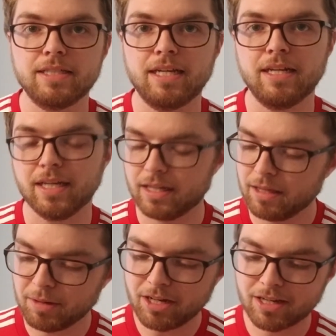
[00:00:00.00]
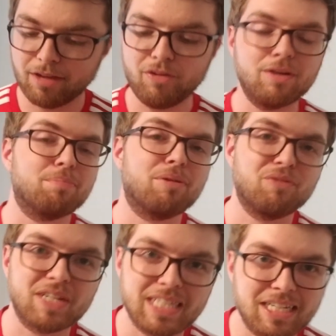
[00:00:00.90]
And again, they might not give you a
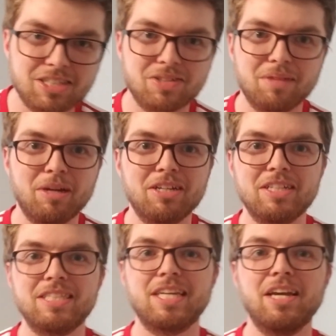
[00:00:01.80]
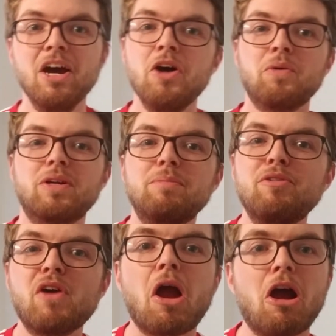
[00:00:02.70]
perfect answer. They might not say, we're going to
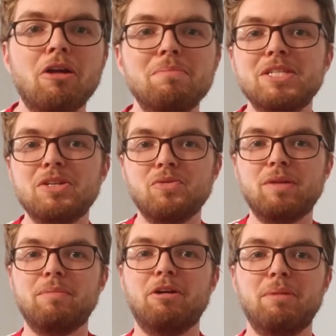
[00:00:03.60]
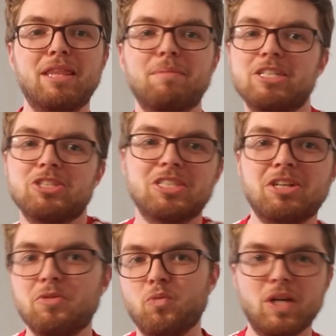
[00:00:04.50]
move our arms in a windmill, but they might just
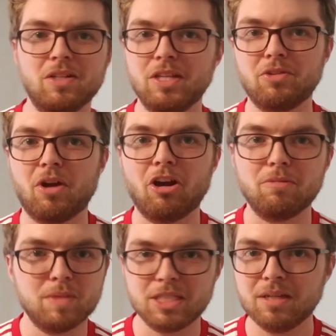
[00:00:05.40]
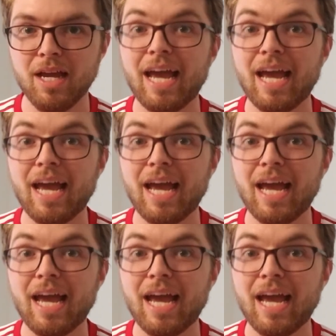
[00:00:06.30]
start wiggling their arms.